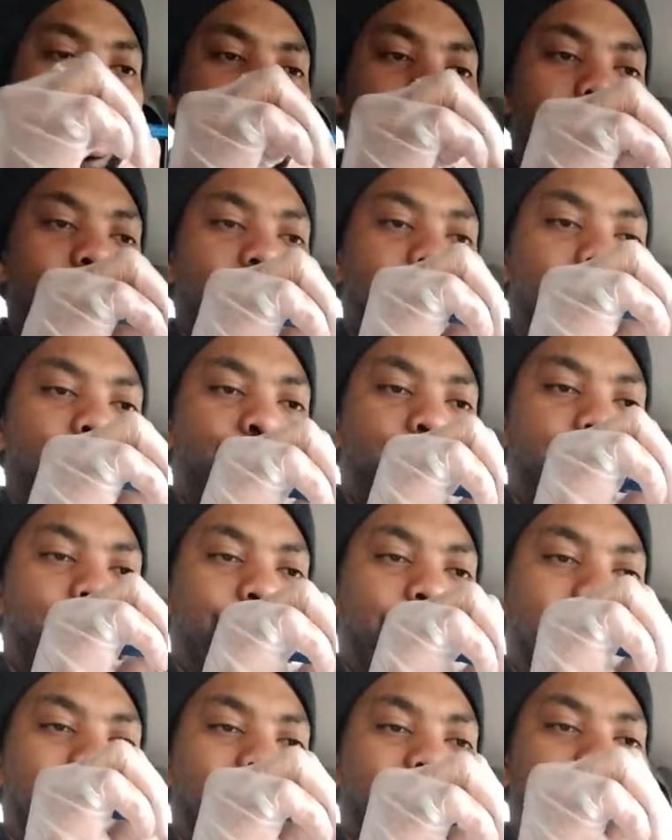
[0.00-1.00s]
didn't treat
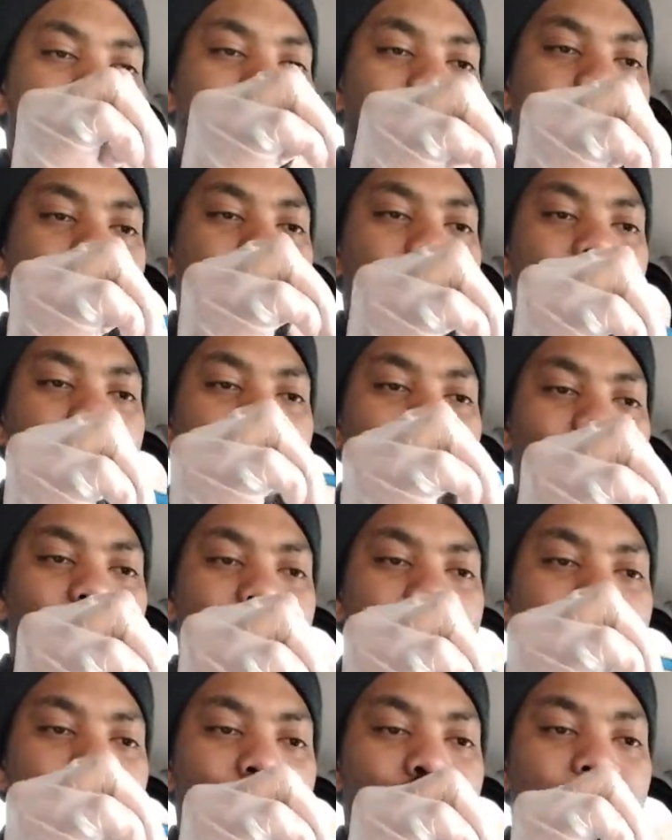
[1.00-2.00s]
your kids right, you're gonna feel
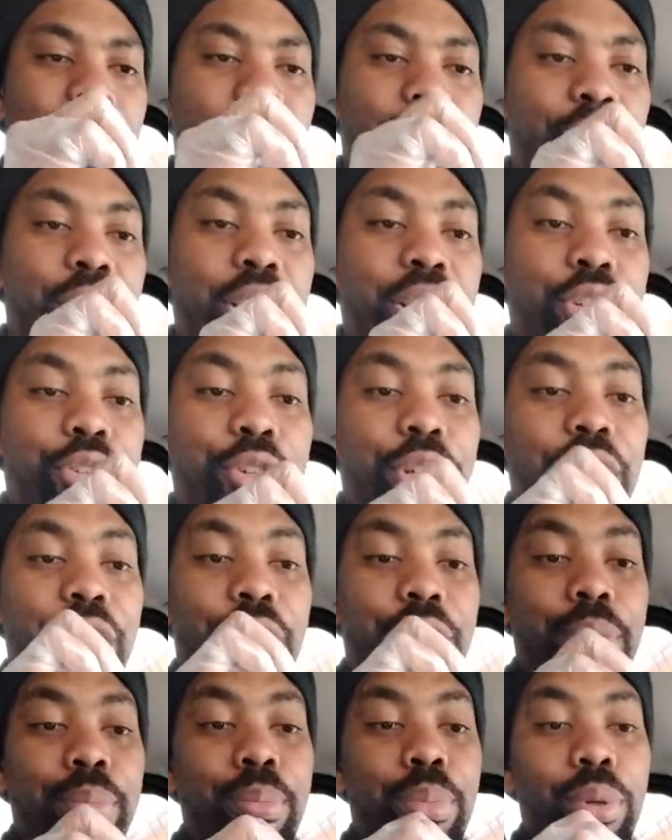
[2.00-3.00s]
some pain. You didn't treat
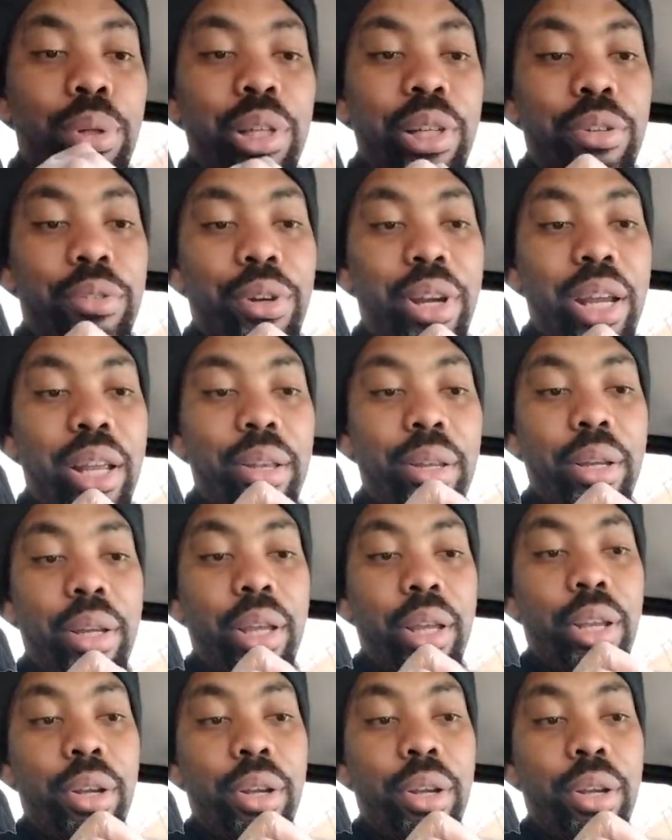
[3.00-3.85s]
your bully right, you